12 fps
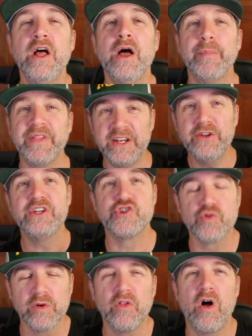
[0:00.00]
But then you can
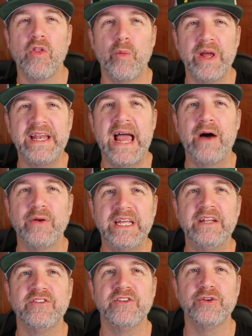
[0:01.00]
drill all the way down
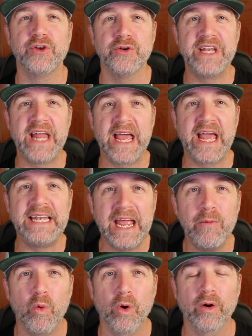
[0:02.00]
into your day to
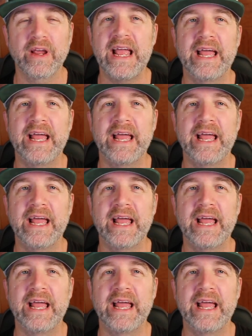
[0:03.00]
day work,